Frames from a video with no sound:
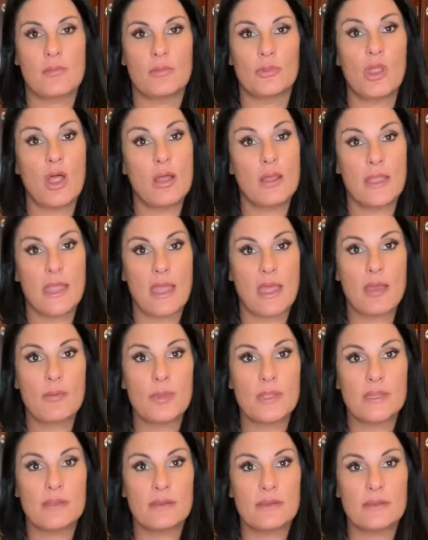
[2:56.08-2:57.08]
log
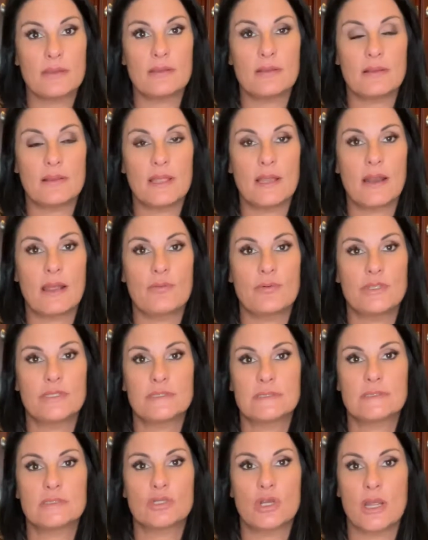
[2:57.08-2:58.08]
cabin that I
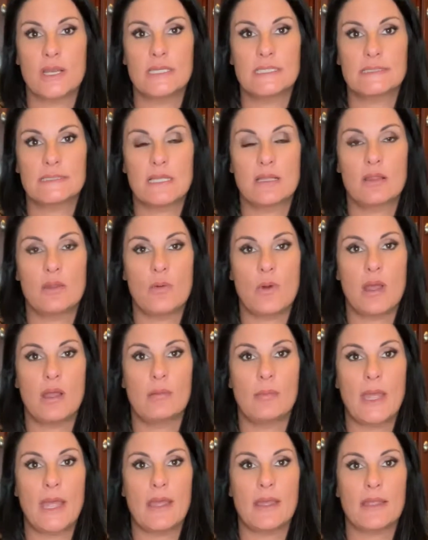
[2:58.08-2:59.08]
was trying to sell a while
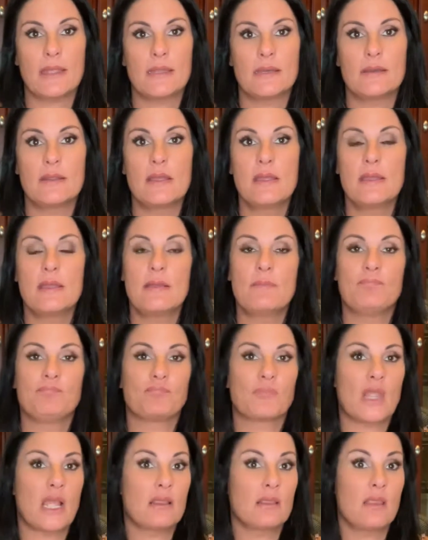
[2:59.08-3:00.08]
back and
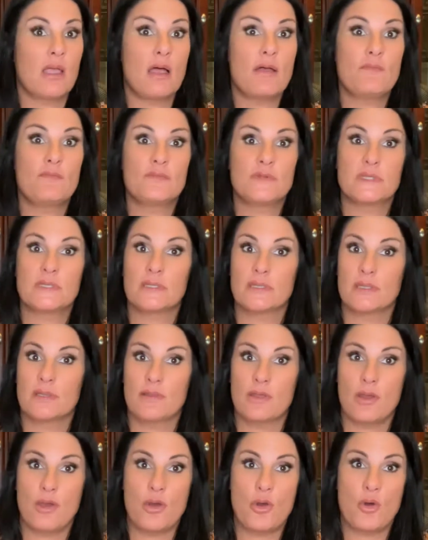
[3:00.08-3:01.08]
loved
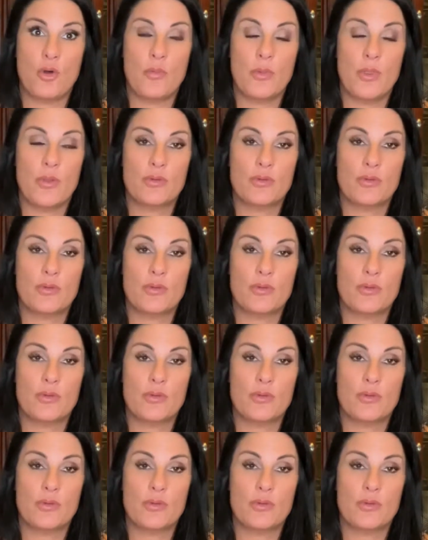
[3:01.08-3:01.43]
the home. It